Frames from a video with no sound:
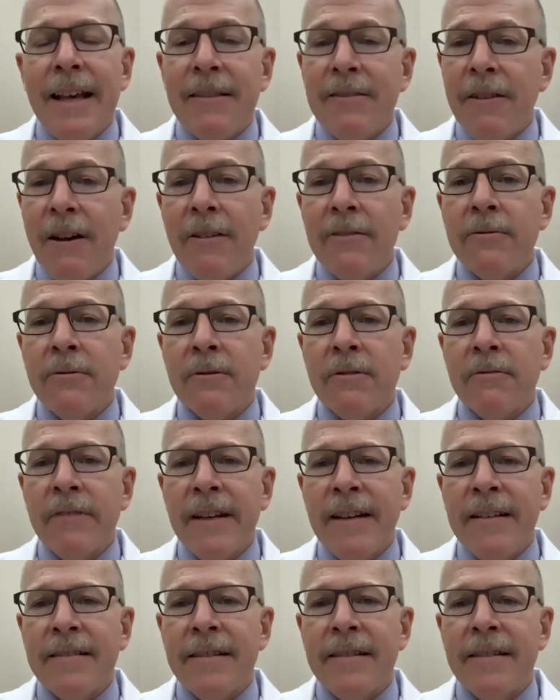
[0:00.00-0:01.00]
It's also a
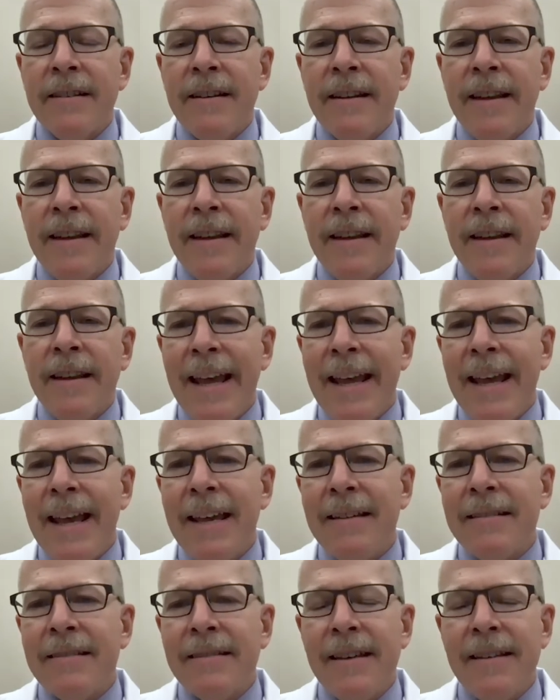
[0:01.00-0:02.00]
reason that
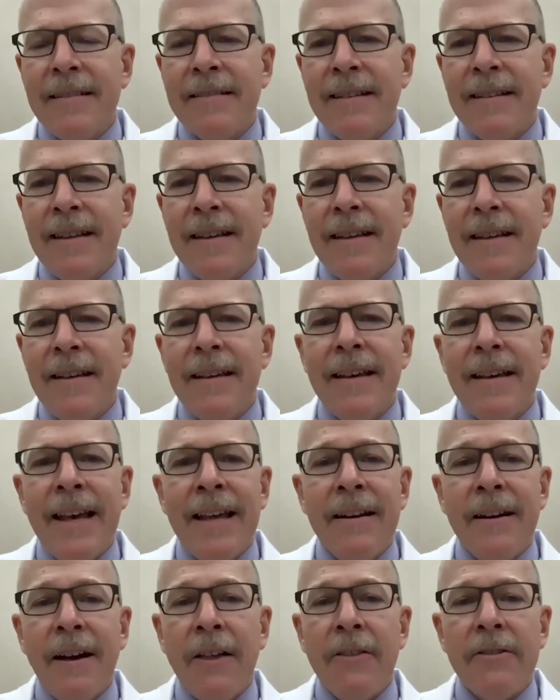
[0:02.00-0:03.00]
AACC
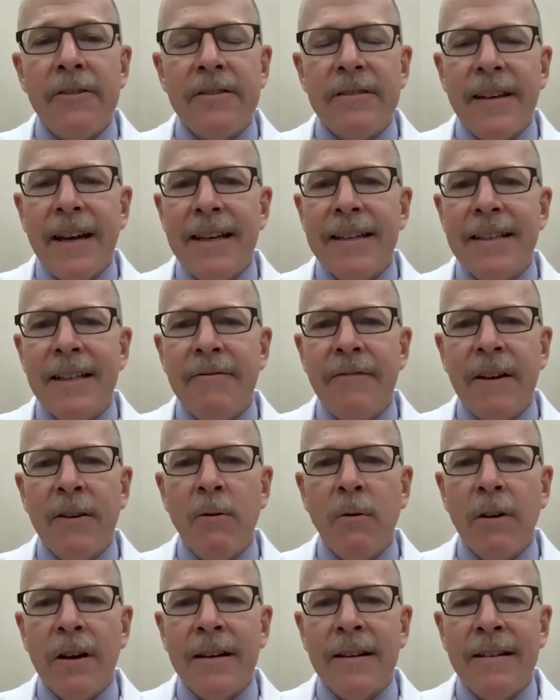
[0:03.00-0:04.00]
and other scientific
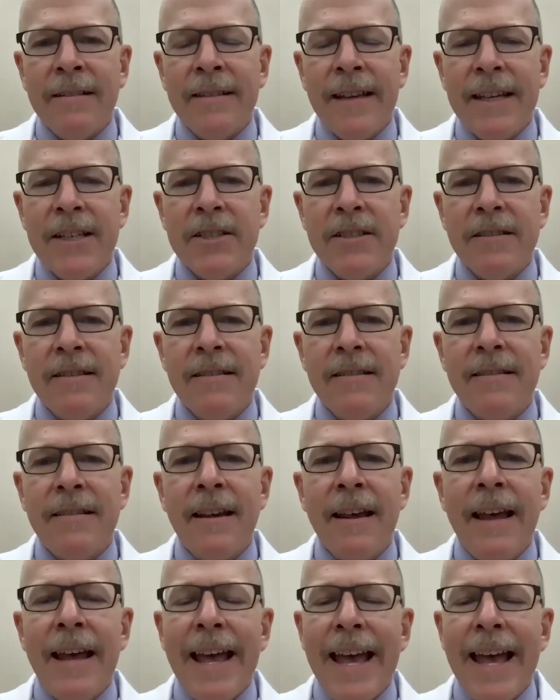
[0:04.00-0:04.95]
organizations